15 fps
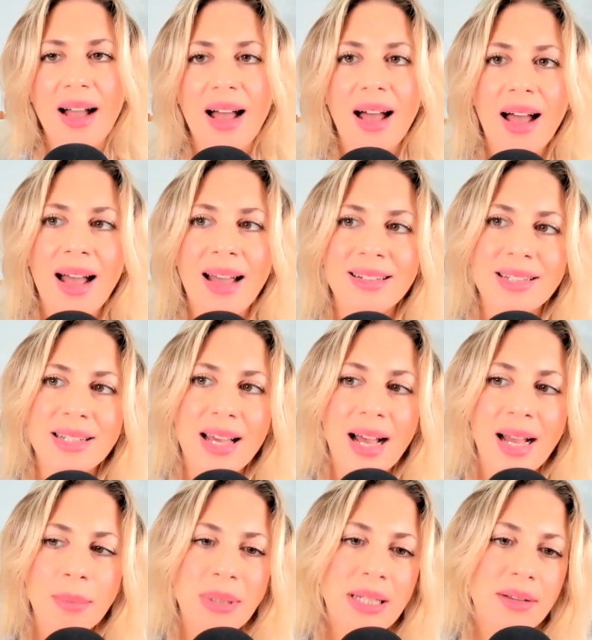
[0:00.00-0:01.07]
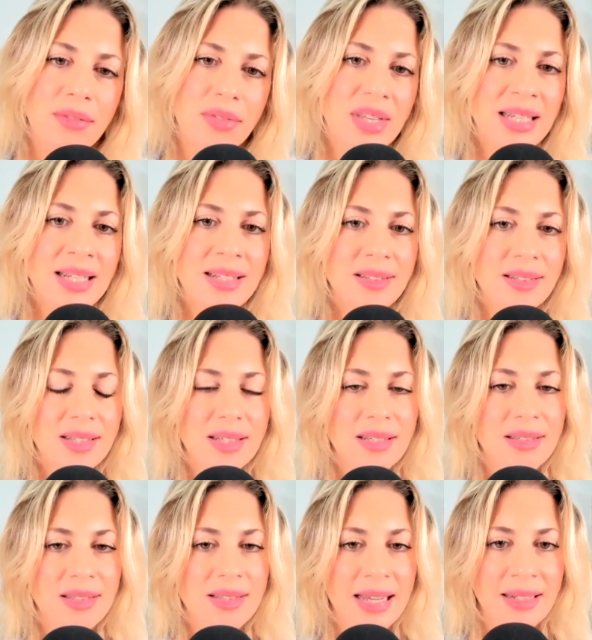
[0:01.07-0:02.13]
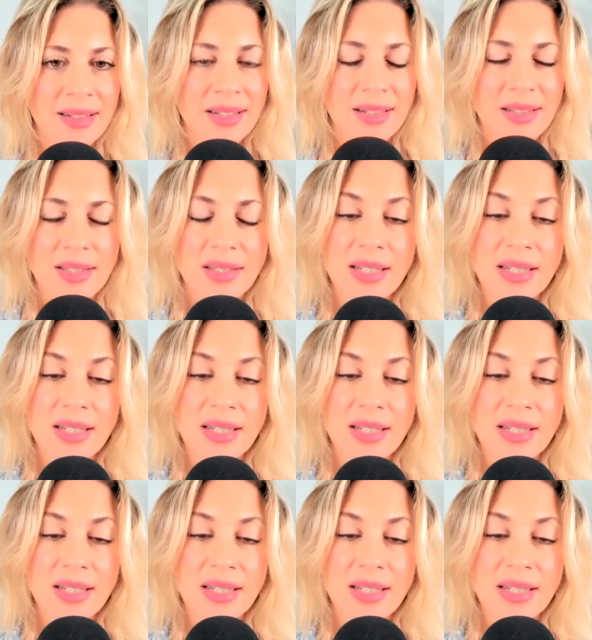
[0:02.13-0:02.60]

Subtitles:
And I believe this sentence,